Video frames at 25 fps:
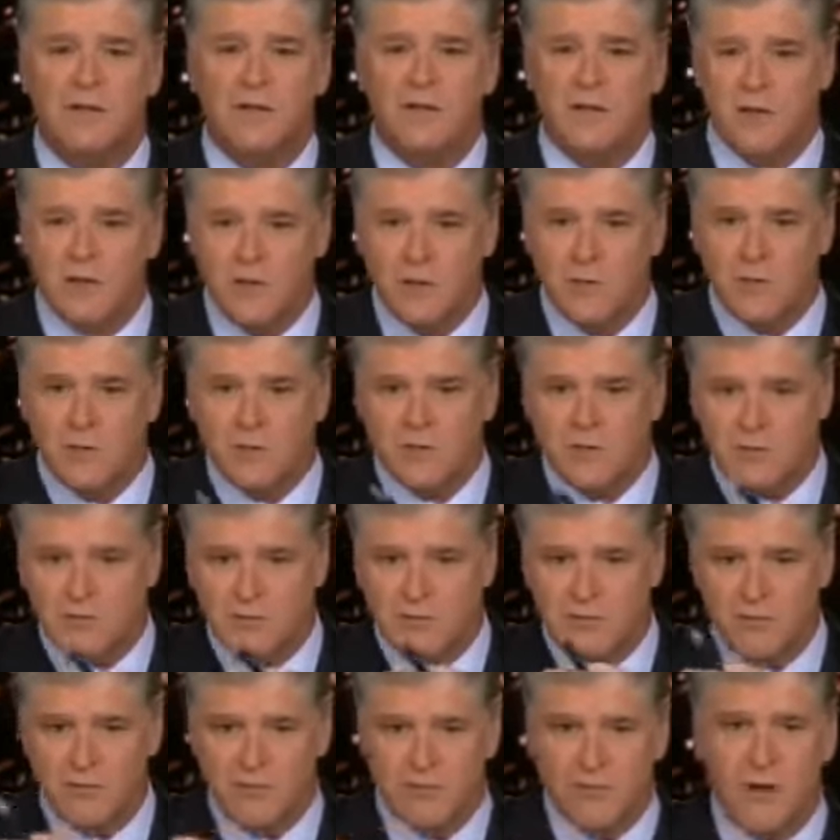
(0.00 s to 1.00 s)
Look at what
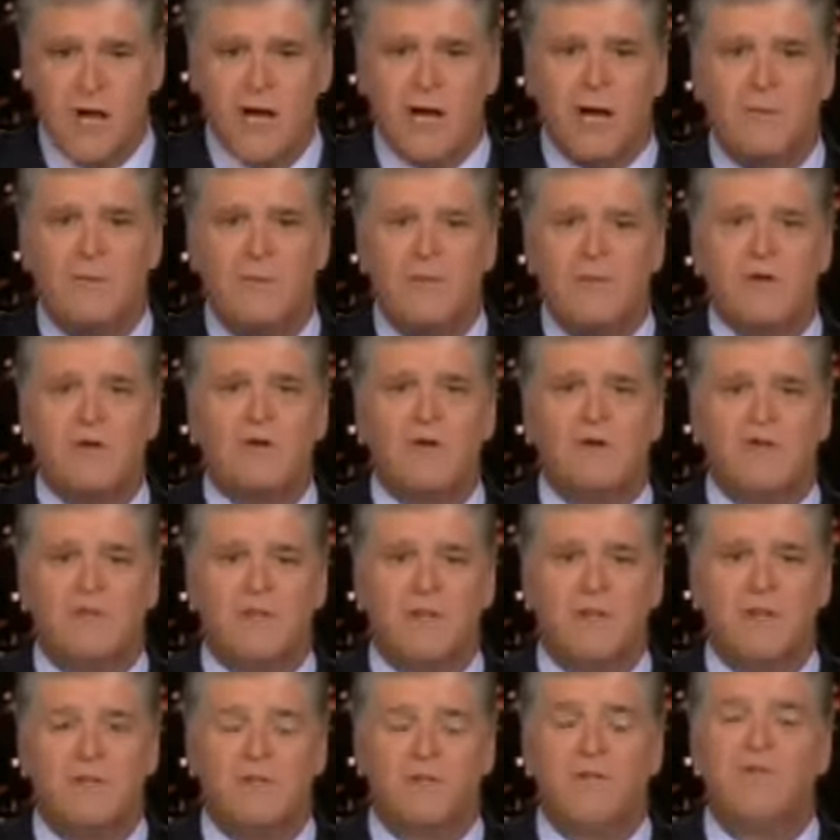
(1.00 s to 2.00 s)
the bottom third
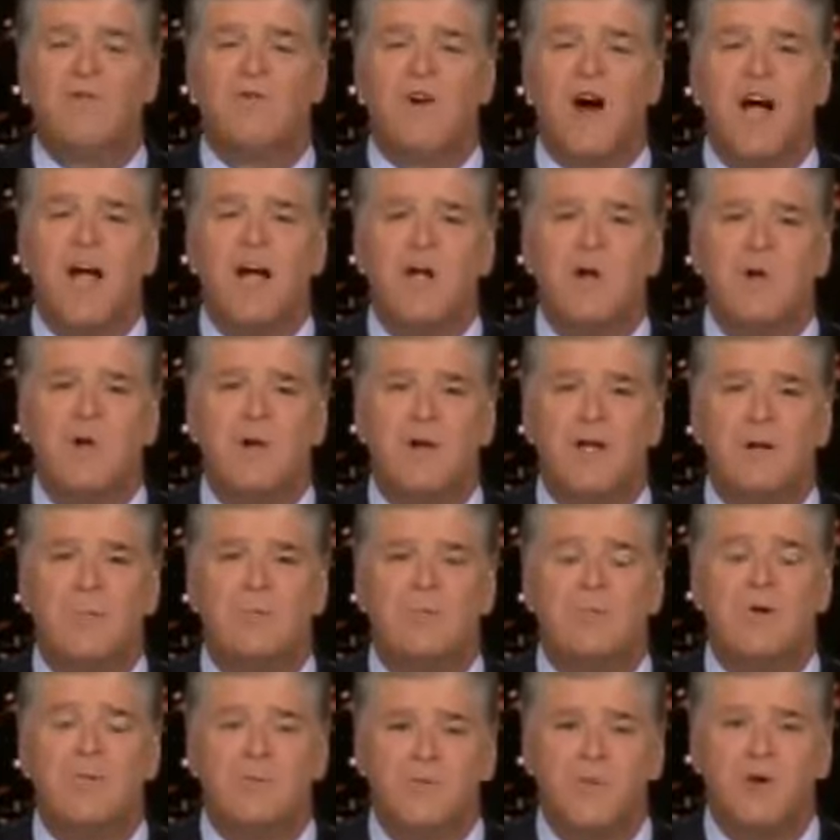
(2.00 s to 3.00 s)
says fiery,
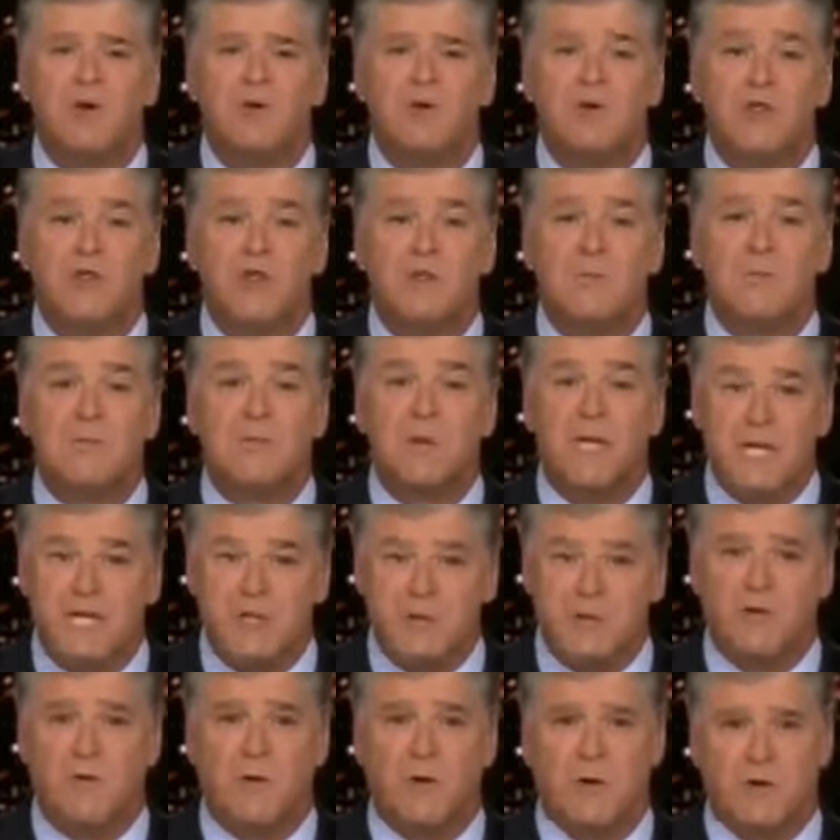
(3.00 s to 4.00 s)
but mostly
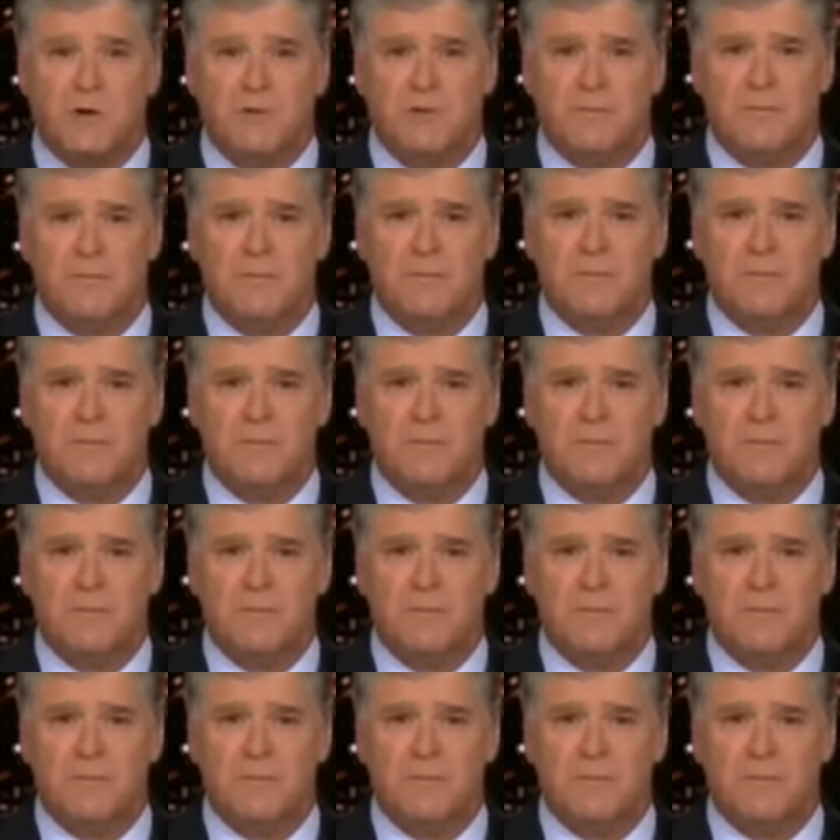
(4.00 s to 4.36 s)
peaceful.